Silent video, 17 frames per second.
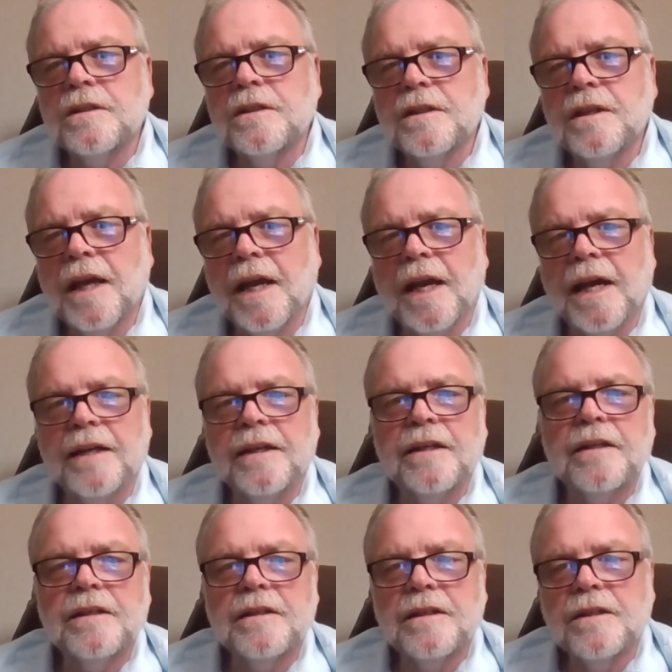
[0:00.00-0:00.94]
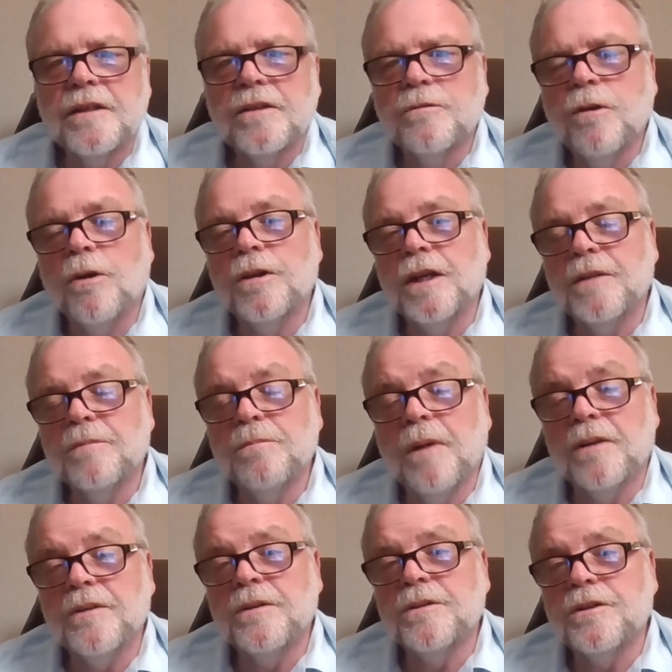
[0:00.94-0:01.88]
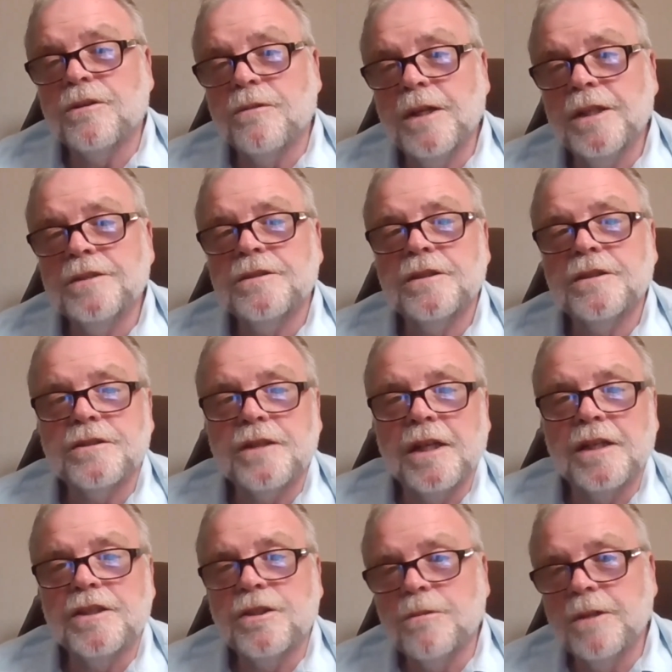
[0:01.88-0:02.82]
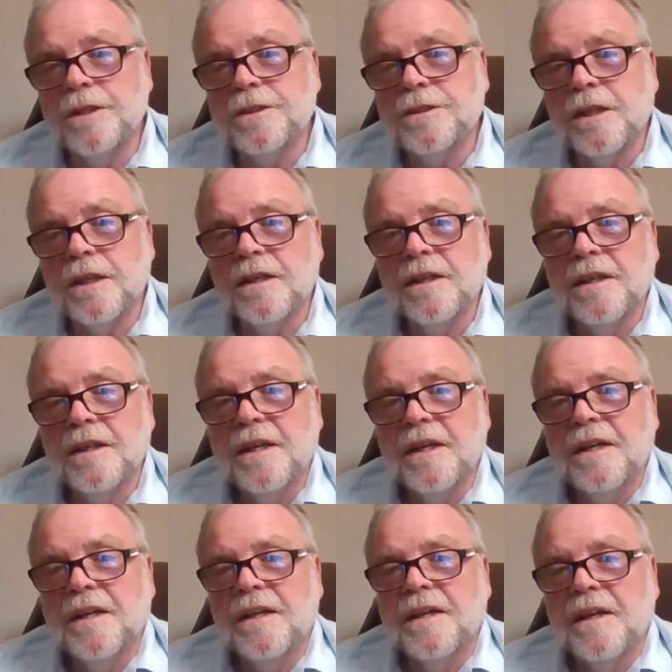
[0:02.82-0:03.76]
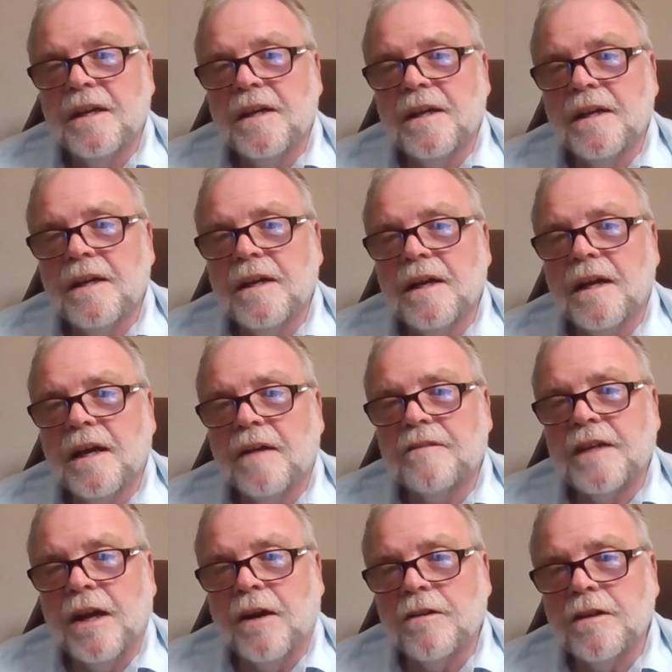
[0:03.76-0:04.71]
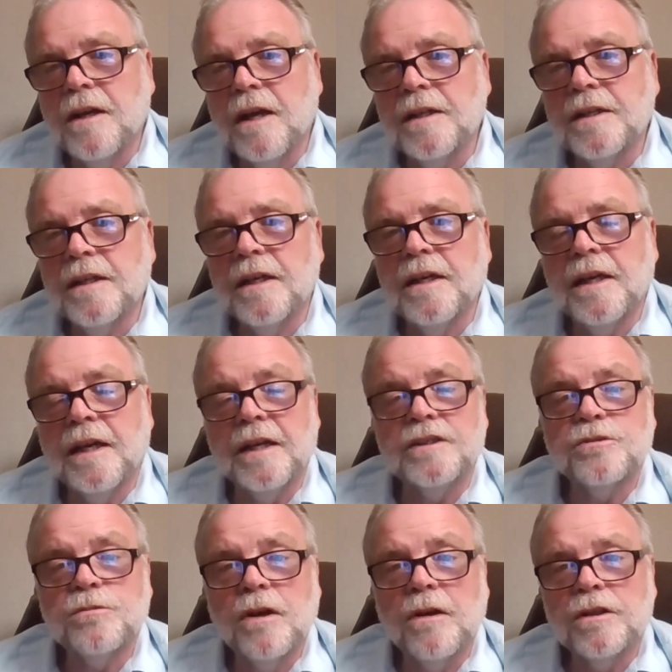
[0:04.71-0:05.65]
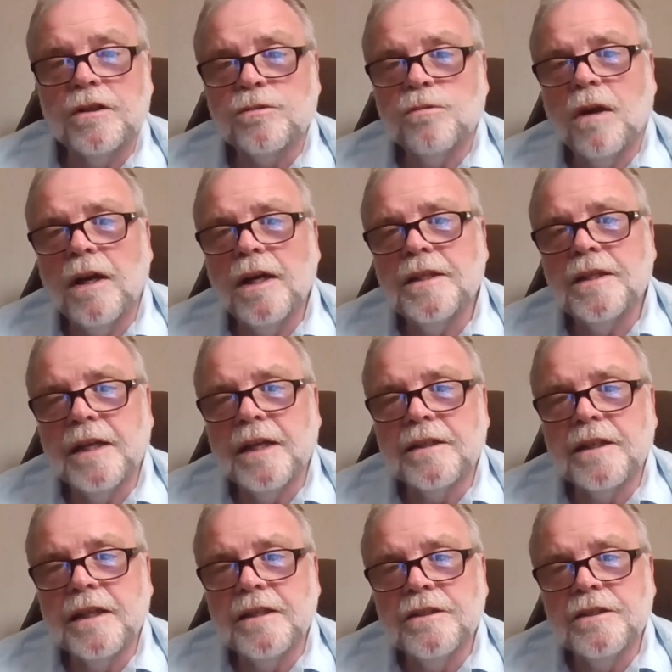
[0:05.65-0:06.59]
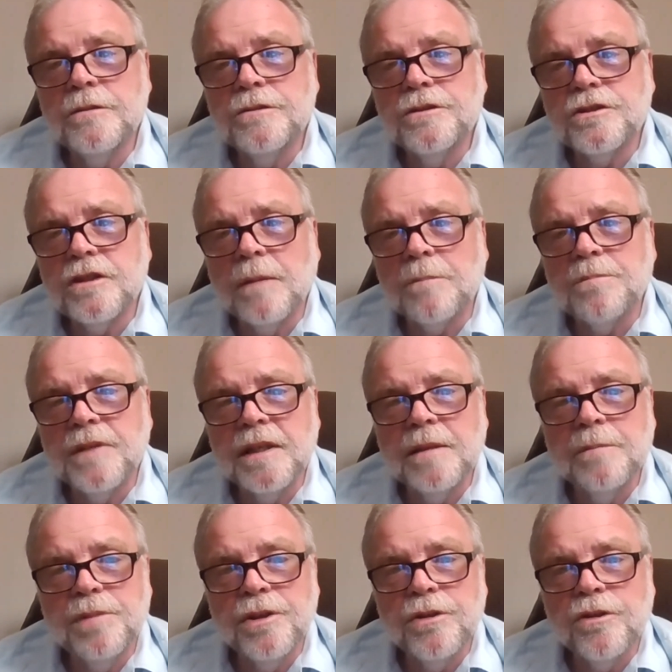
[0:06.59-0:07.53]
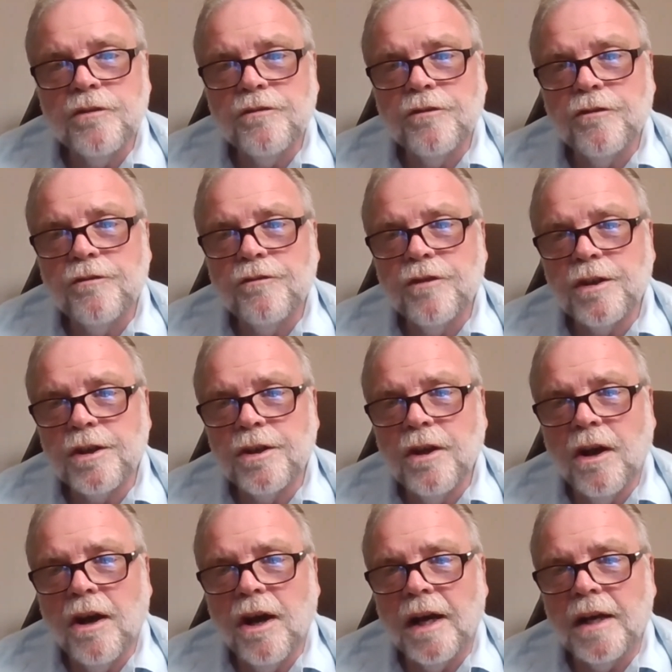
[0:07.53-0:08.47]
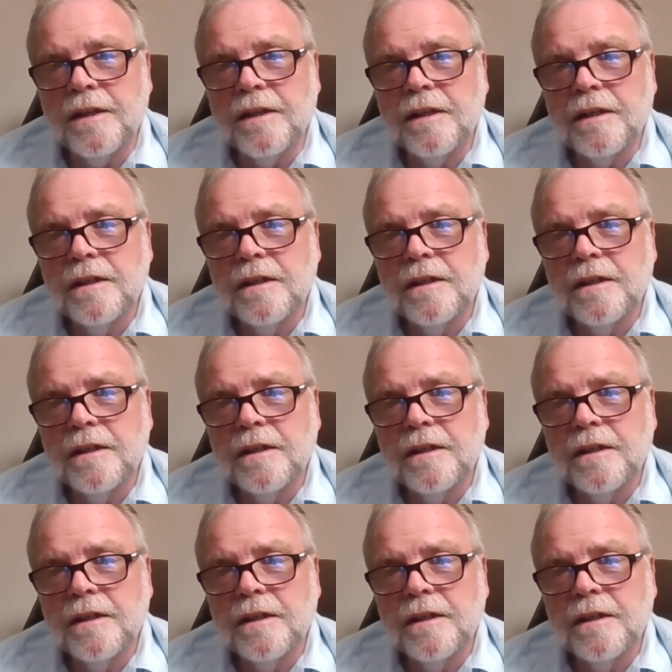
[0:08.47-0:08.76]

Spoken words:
can, quoting Mother Teresa, Saint Teresa of Calcutta, as well as Whitehead, can do something beautiful for God,